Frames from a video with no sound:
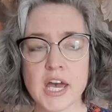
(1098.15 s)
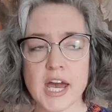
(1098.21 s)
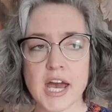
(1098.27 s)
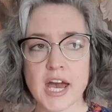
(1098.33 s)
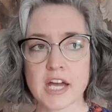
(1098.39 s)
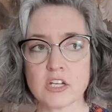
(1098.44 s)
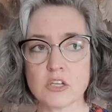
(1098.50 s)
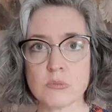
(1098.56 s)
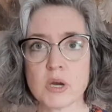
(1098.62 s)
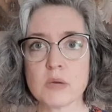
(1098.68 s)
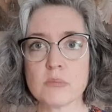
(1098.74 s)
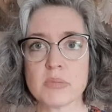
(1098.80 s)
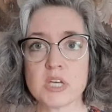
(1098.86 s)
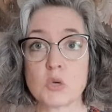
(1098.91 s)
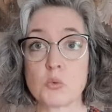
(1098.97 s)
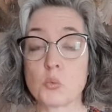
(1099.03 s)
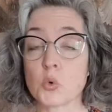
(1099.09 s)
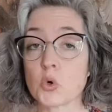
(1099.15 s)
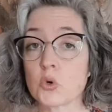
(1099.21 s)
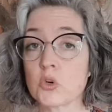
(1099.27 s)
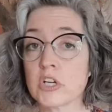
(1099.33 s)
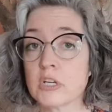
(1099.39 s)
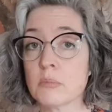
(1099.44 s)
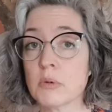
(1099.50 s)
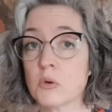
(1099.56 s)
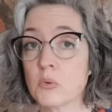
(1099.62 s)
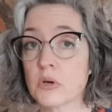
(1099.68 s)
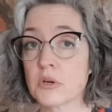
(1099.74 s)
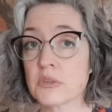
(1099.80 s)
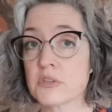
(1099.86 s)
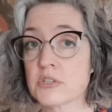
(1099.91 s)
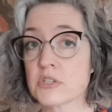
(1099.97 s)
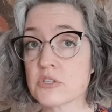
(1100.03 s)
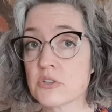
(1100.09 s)
And you might be worried about where
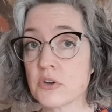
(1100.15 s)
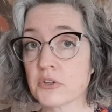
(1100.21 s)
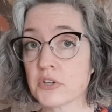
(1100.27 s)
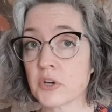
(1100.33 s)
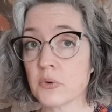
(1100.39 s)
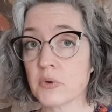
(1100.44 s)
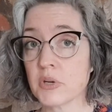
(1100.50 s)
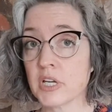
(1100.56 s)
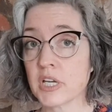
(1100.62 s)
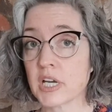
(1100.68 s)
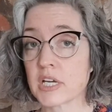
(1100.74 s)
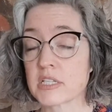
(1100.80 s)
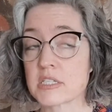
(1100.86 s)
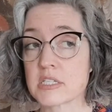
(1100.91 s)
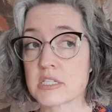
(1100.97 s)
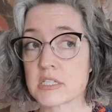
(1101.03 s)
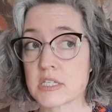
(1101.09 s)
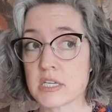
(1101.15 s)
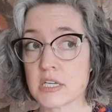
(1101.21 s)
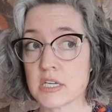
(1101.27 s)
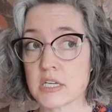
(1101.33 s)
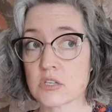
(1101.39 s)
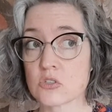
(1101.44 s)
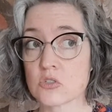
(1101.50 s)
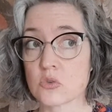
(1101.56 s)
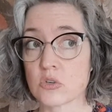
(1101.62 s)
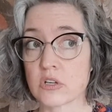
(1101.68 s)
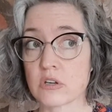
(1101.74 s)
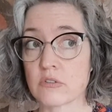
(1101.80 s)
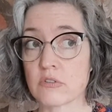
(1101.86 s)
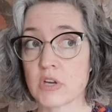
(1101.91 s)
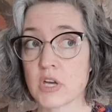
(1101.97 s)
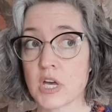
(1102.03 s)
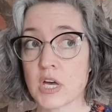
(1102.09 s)
this is all going and seeing sort
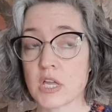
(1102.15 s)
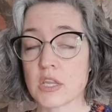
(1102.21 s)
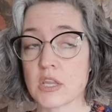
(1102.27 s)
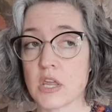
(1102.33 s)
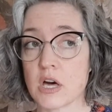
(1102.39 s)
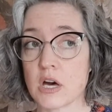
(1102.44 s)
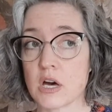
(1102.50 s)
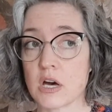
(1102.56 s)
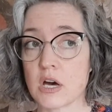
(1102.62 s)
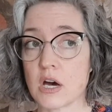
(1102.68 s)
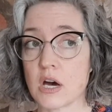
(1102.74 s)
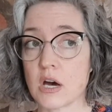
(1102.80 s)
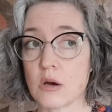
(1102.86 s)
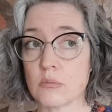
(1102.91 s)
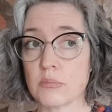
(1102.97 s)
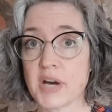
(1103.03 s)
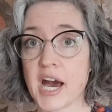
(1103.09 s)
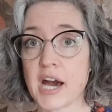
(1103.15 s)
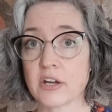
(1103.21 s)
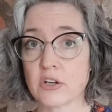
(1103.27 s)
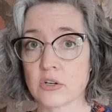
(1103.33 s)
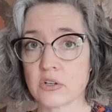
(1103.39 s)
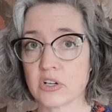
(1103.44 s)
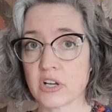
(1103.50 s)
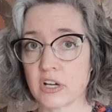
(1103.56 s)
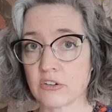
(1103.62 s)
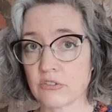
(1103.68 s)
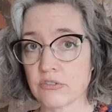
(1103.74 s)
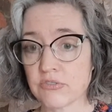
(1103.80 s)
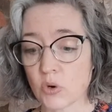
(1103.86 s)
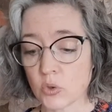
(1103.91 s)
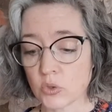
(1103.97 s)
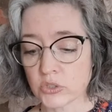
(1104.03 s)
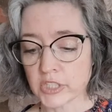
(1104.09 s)
of the uh, pattern
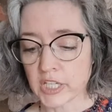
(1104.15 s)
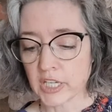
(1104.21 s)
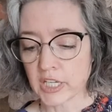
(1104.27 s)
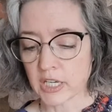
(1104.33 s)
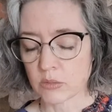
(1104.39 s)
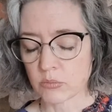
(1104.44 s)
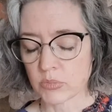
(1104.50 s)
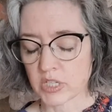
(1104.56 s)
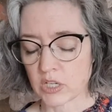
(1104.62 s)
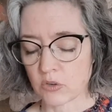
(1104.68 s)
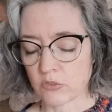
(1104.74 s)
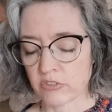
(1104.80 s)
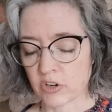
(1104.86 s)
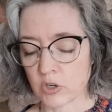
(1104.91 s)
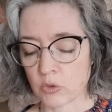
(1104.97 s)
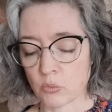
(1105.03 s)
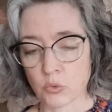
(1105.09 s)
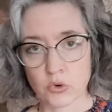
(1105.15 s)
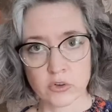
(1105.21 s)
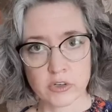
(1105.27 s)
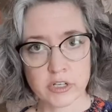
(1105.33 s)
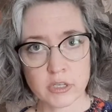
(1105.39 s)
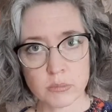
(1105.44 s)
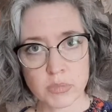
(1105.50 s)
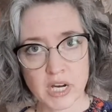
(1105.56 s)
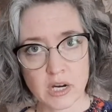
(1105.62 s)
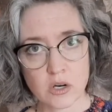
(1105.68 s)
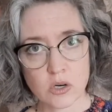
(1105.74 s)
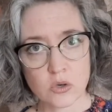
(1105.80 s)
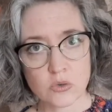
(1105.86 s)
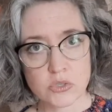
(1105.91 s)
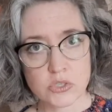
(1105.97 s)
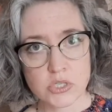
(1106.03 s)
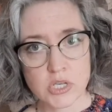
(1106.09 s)
unfolding and being very worried
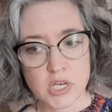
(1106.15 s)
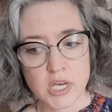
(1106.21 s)
about